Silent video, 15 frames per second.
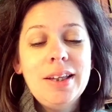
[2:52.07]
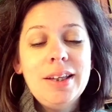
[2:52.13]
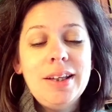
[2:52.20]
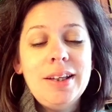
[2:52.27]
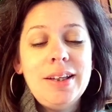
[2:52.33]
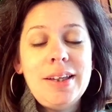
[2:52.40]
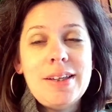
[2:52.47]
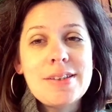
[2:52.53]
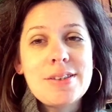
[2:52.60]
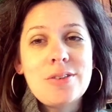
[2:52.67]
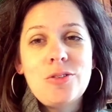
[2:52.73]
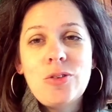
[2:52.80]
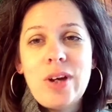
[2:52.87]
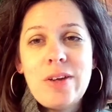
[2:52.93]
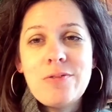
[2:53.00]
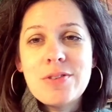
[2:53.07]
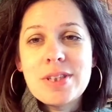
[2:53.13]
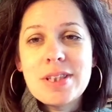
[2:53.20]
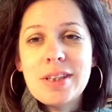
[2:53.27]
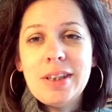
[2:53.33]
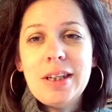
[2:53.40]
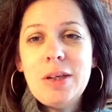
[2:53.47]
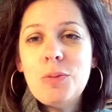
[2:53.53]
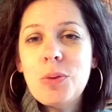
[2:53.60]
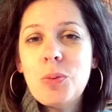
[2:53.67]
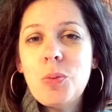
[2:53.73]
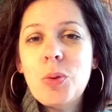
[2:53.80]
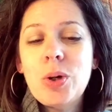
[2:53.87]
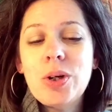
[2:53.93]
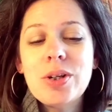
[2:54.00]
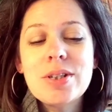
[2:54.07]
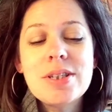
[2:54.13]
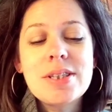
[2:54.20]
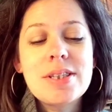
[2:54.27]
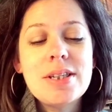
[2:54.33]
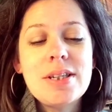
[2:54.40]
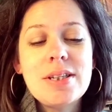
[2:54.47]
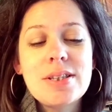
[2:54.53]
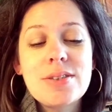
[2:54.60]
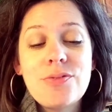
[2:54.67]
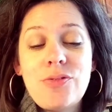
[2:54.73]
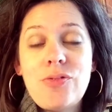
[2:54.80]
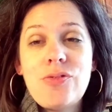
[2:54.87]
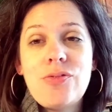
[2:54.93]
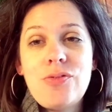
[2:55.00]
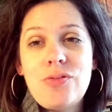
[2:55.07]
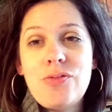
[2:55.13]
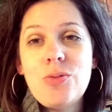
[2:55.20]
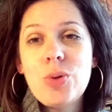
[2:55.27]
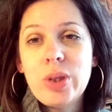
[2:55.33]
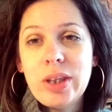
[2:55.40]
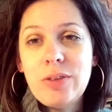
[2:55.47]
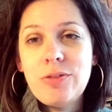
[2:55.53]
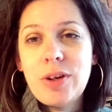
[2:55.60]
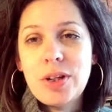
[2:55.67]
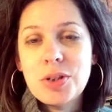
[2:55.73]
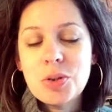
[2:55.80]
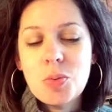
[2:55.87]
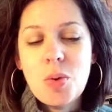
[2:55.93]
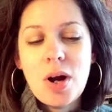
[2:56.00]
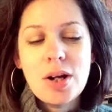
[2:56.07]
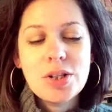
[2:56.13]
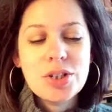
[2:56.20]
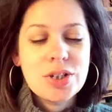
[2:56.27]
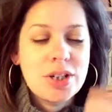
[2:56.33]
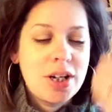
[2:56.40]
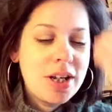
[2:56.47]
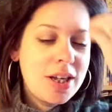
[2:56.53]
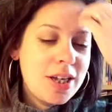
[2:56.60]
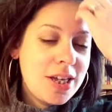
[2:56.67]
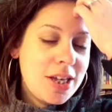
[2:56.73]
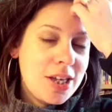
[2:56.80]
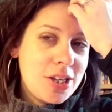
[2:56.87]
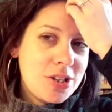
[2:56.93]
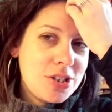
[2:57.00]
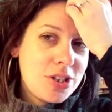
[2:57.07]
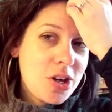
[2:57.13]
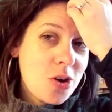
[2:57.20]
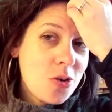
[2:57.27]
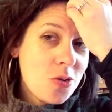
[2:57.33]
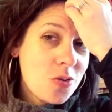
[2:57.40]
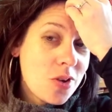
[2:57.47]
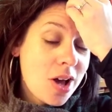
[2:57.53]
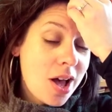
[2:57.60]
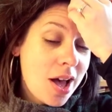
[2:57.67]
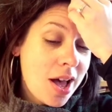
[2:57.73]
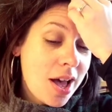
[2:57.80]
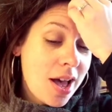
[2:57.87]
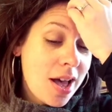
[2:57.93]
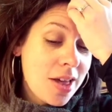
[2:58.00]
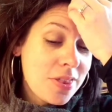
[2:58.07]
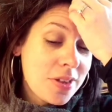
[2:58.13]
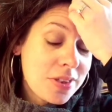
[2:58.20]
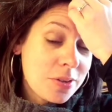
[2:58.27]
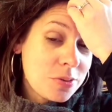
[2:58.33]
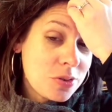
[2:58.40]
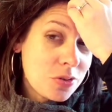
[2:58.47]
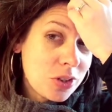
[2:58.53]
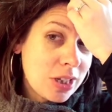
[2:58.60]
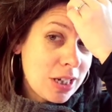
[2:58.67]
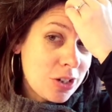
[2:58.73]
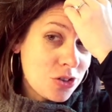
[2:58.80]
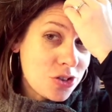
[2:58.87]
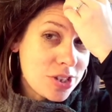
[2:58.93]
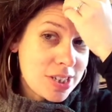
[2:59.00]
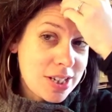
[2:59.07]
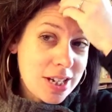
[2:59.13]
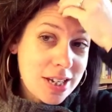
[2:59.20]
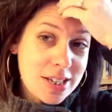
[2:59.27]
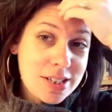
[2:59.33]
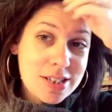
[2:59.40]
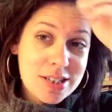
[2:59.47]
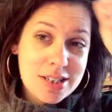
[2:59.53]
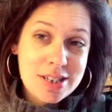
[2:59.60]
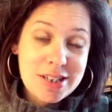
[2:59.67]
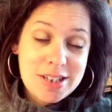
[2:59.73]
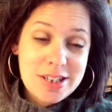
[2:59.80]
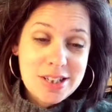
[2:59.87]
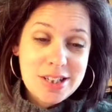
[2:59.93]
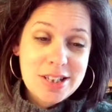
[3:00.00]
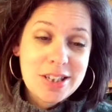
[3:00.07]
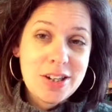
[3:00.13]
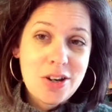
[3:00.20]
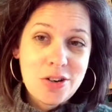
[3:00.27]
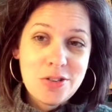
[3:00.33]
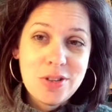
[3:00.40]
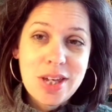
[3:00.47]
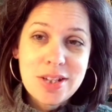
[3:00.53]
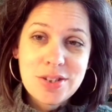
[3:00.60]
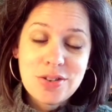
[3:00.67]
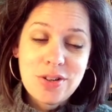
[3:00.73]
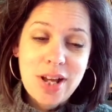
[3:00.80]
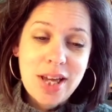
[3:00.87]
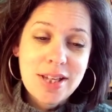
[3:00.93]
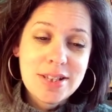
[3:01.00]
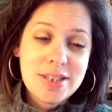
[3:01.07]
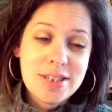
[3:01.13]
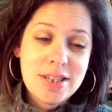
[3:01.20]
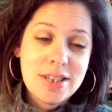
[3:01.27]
He has a great facility with words. He's really fun to watch. So I thought that was really interesting to go yesterday and see